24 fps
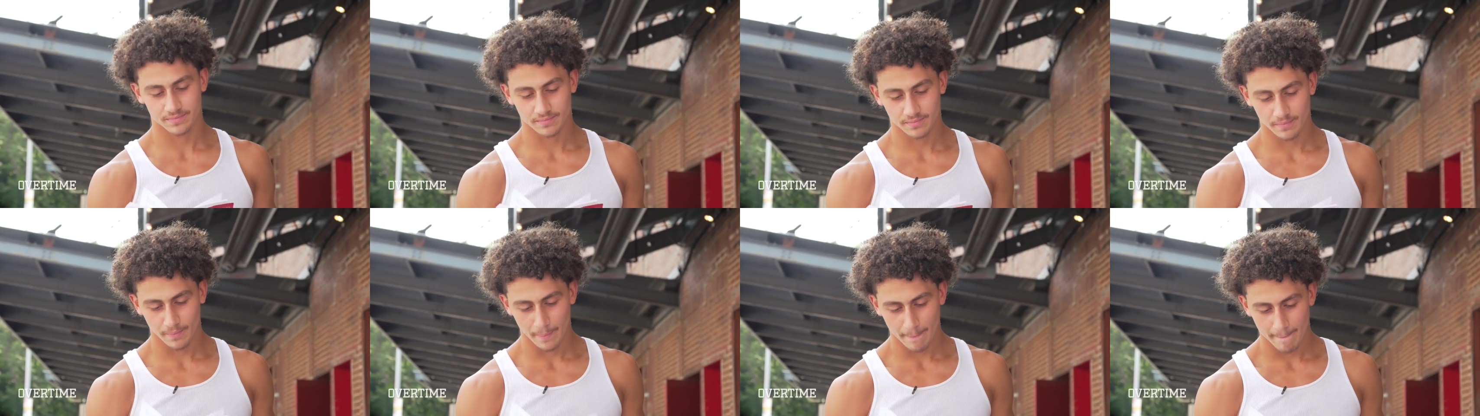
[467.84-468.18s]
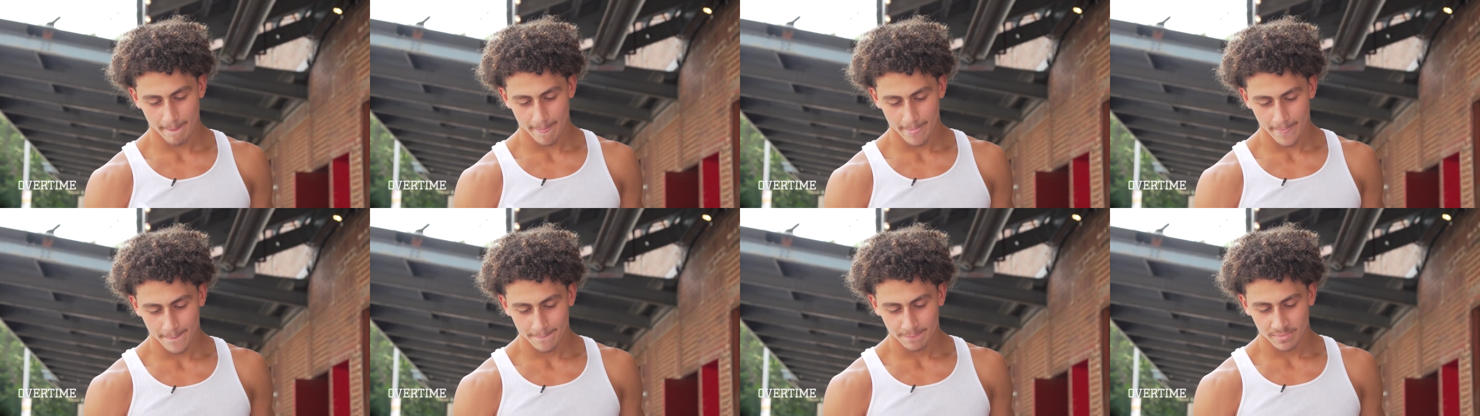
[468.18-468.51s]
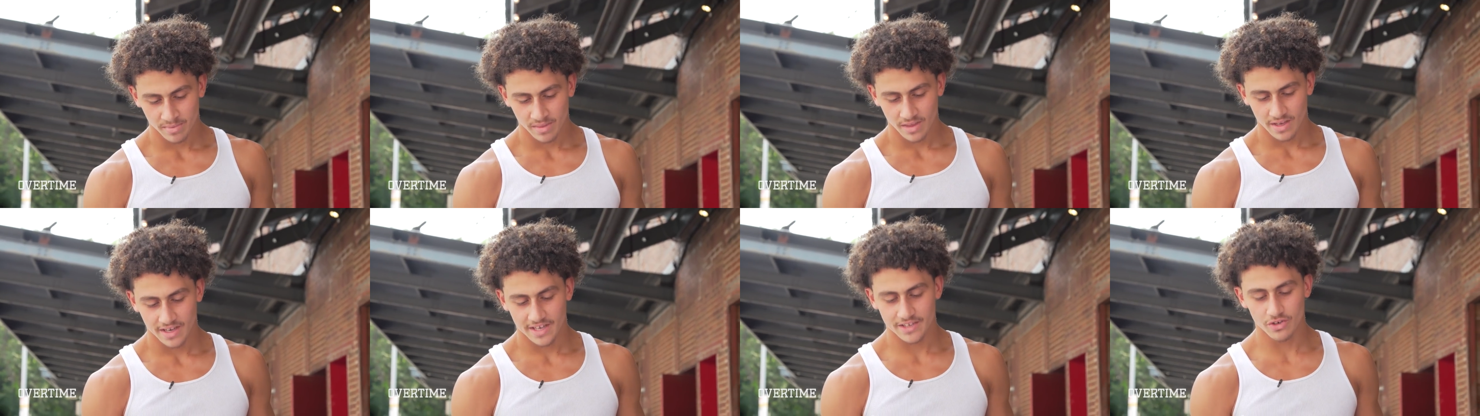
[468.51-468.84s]
we was little.
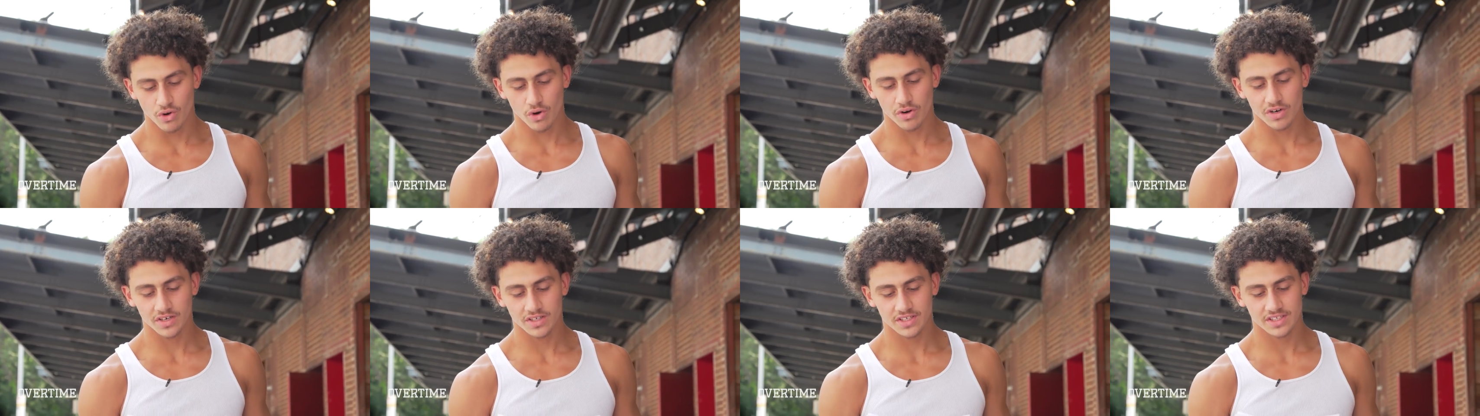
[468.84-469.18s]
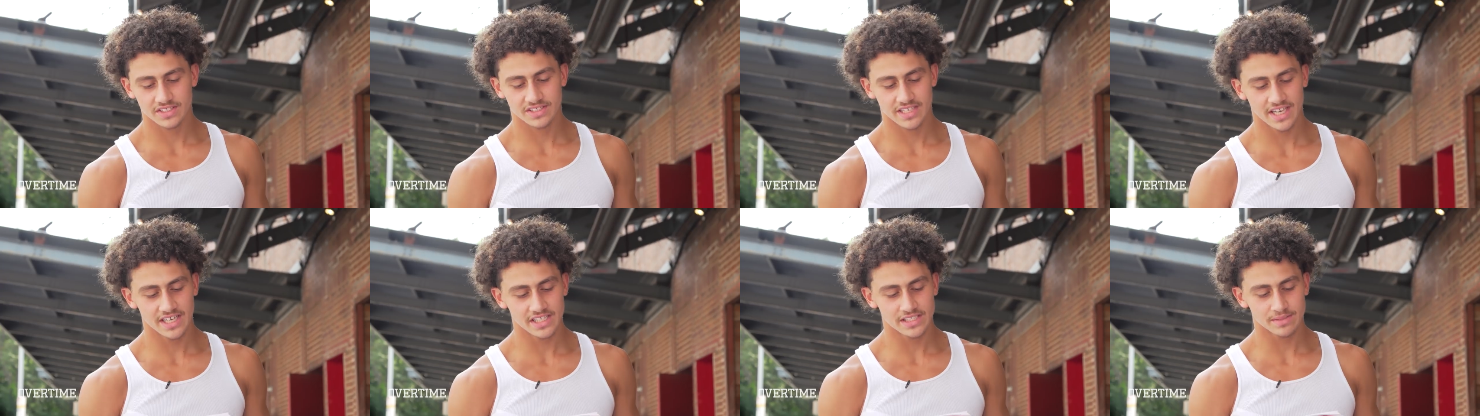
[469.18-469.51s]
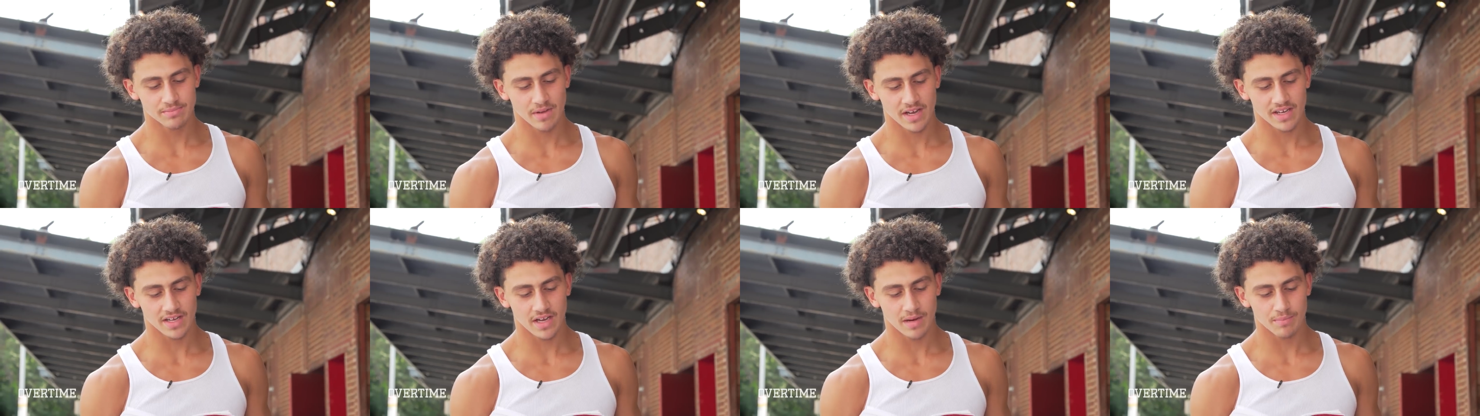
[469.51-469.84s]
In order to
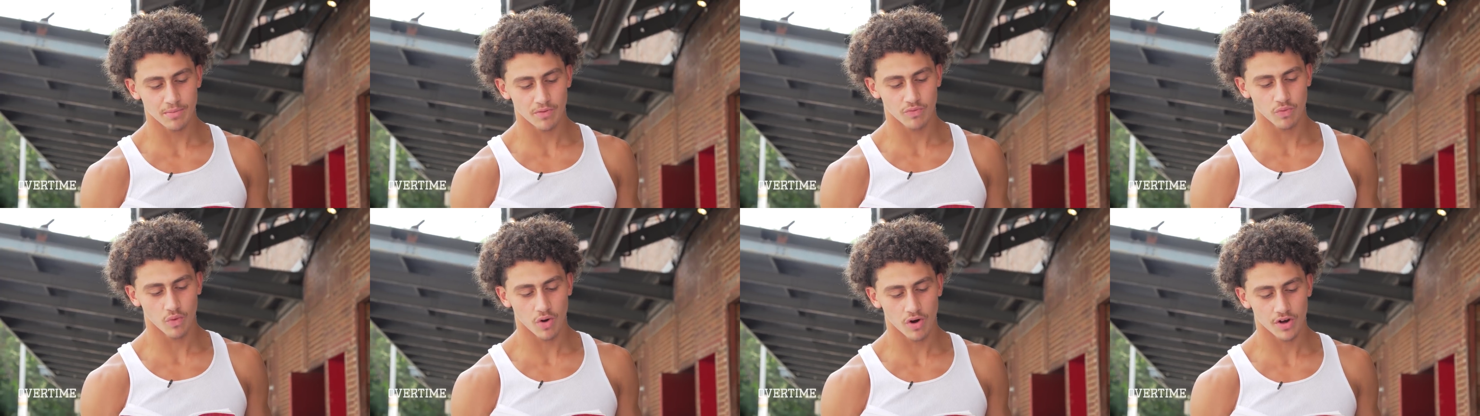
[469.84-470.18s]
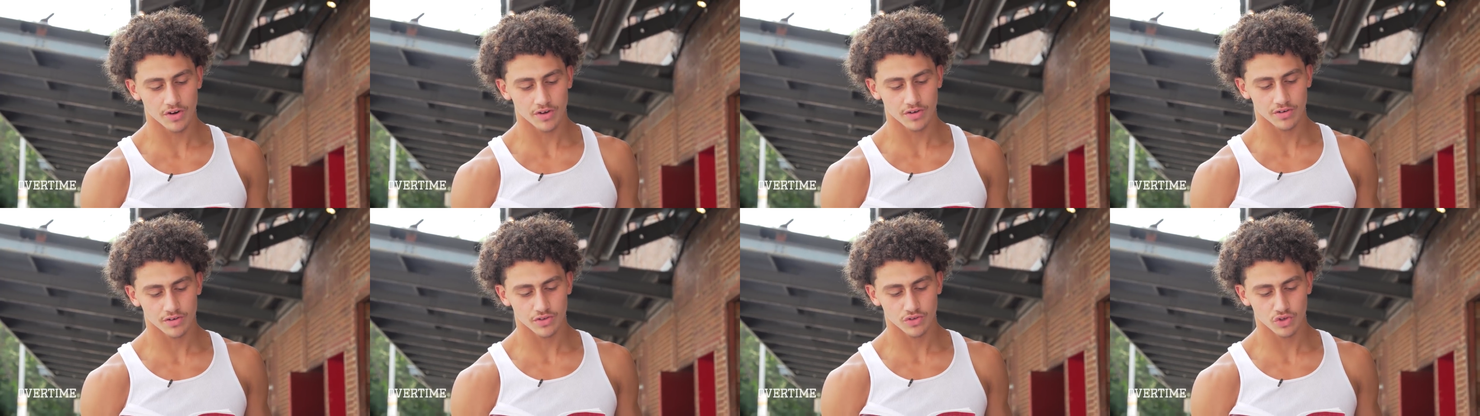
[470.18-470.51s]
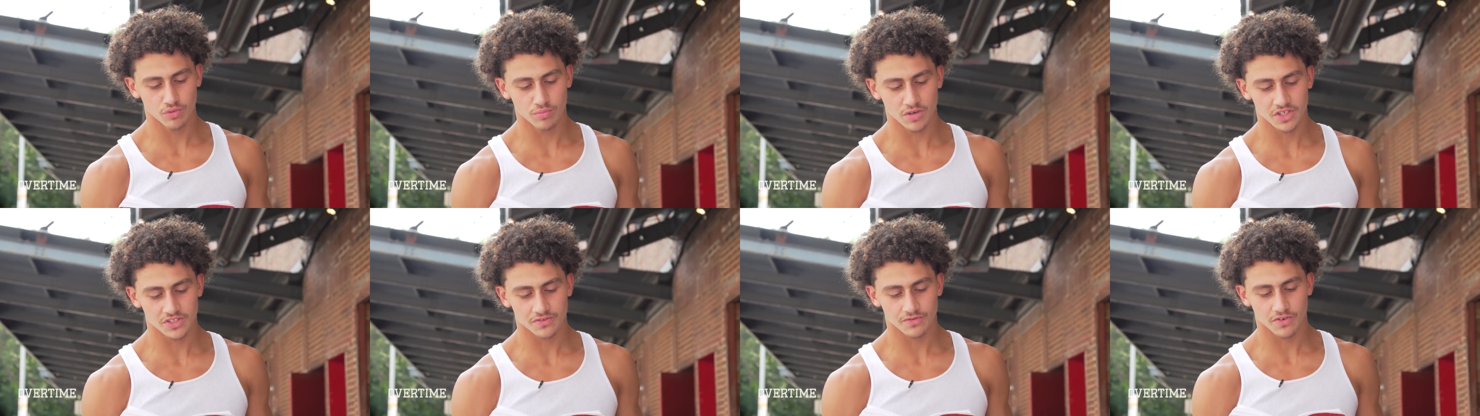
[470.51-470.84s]
taste my cup of water,
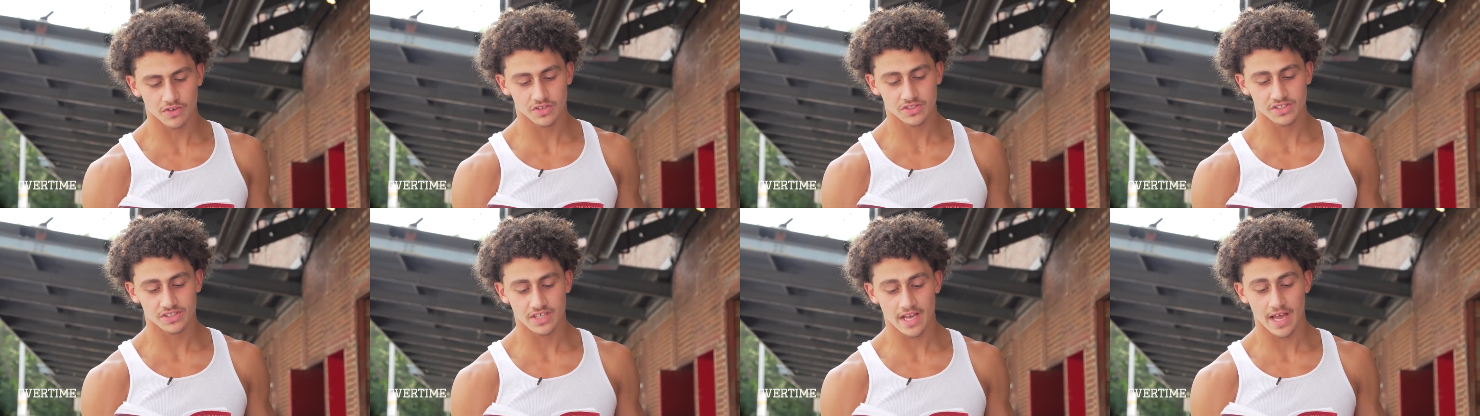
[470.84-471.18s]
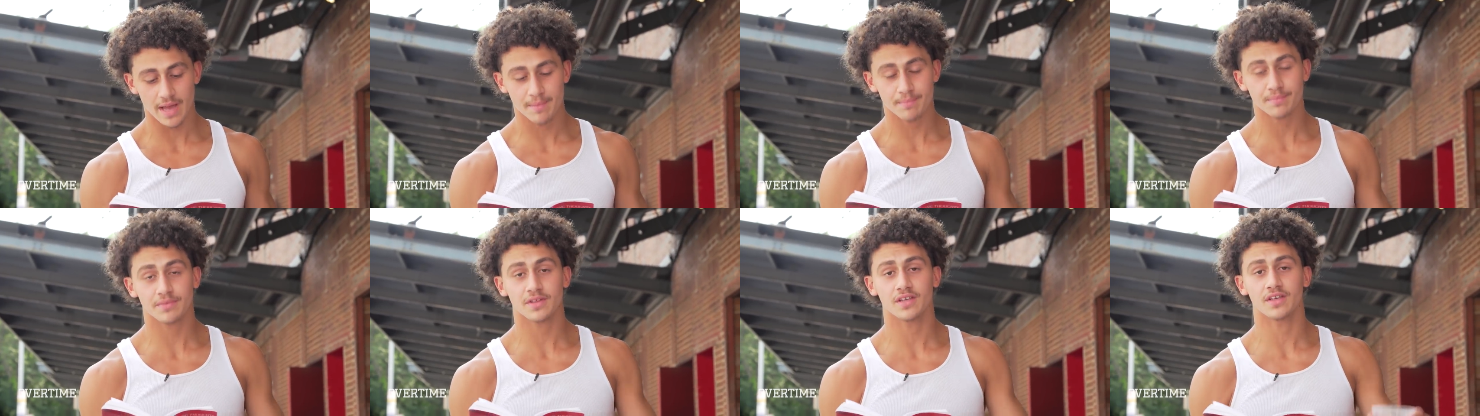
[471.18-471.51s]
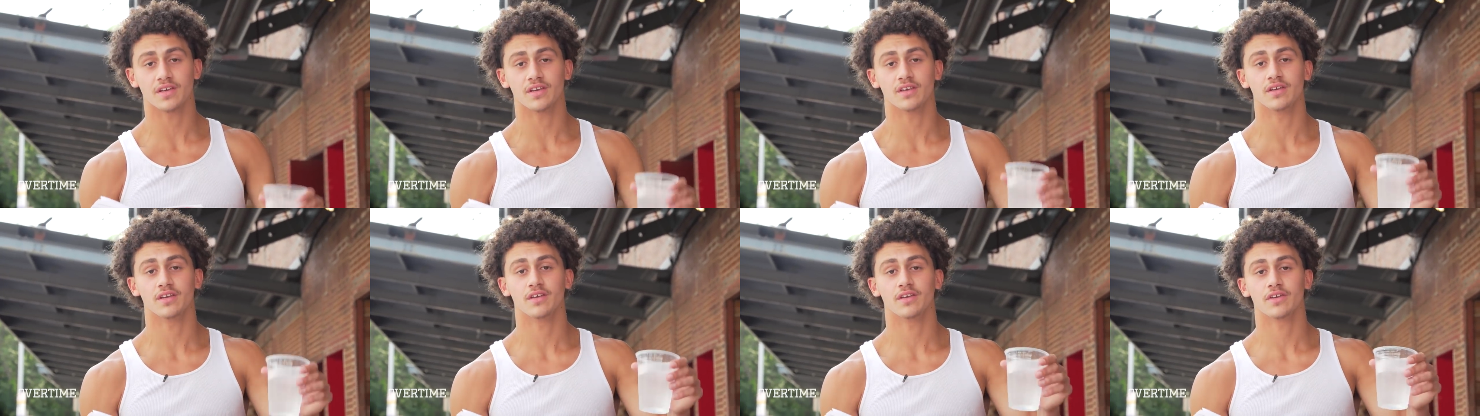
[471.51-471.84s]
you must first
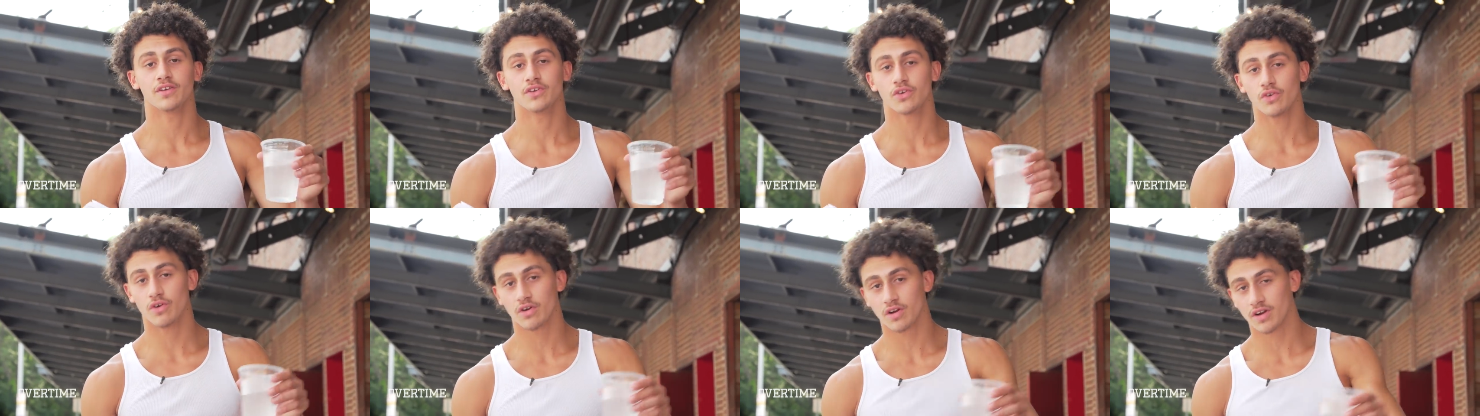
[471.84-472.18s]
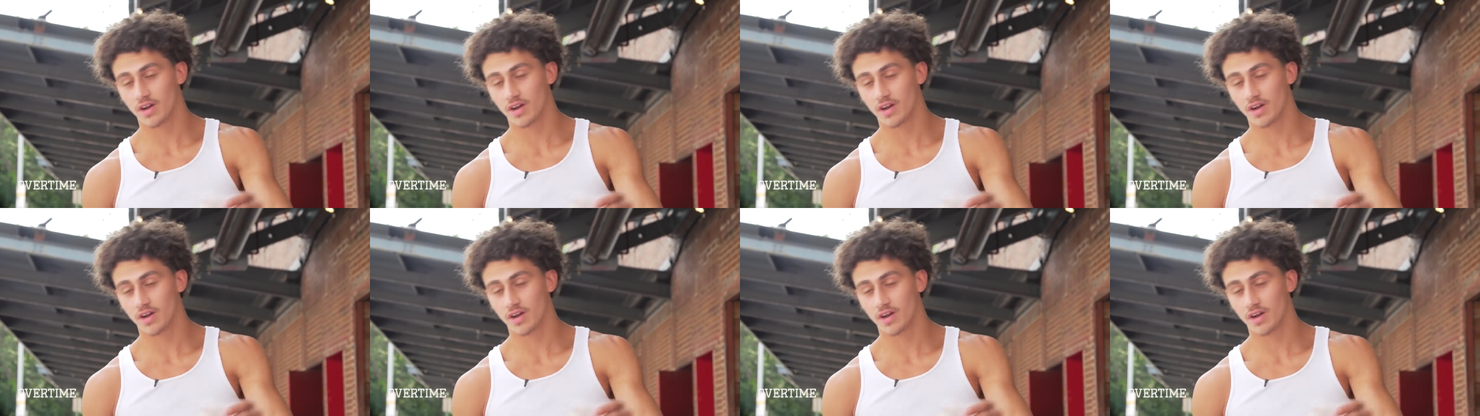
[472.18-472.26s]
empty your